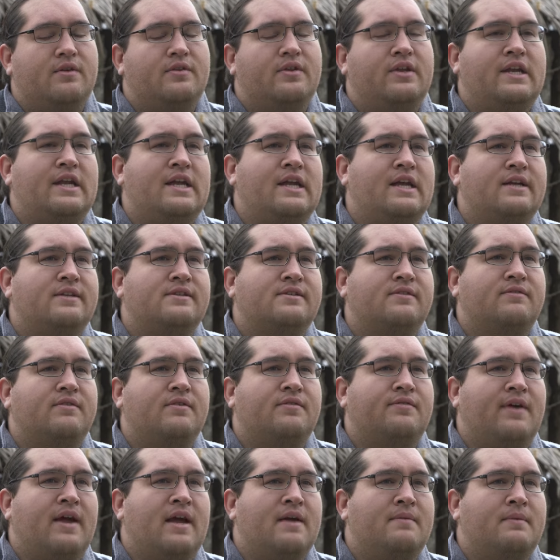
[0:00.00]
on the needs of the
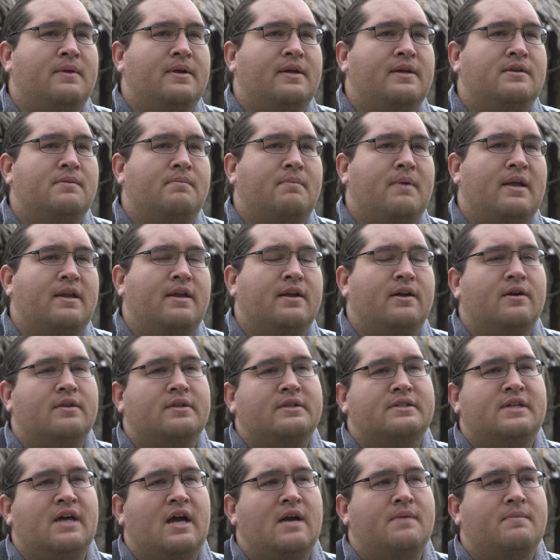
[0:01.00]
family, depending on
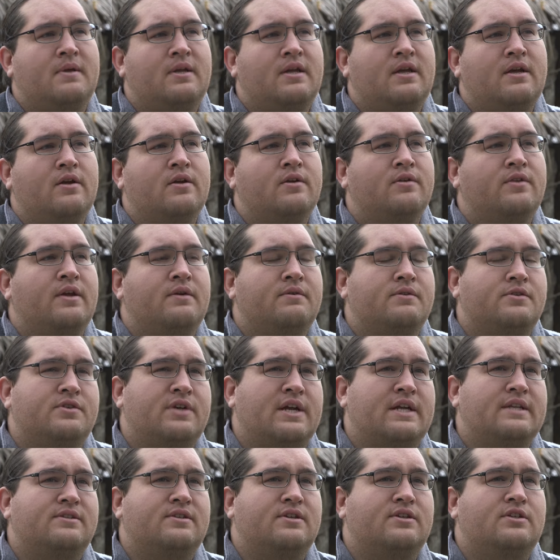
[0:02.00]
the time of year, they would
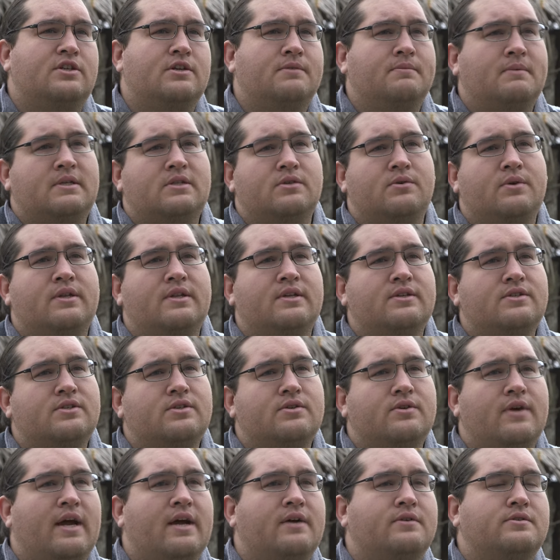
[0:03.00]
transition between these
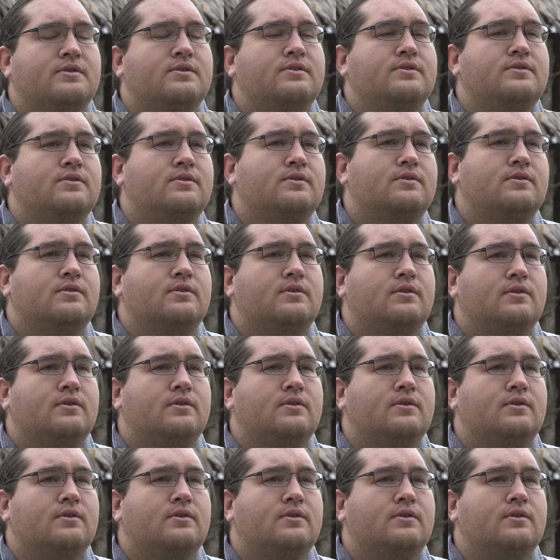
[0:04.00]
two houses.